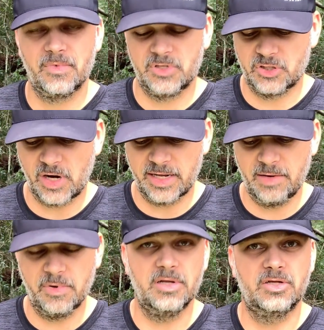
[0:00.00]
to try to
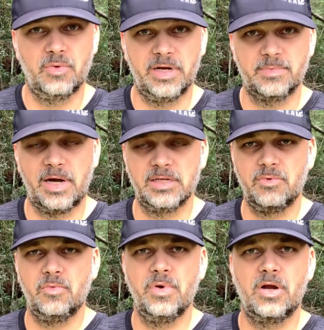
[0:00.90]
keep it as quick as
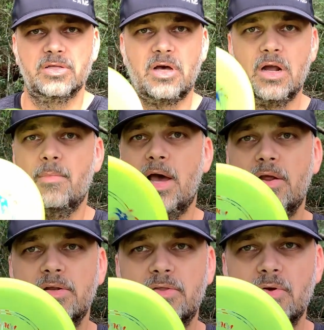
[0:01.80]
possible, we're going to talk about
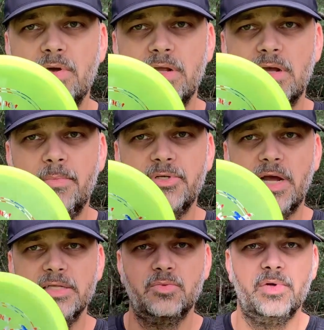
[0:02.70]
throwing up
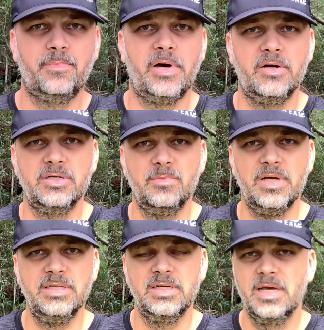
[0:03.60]
shots with putters and mids.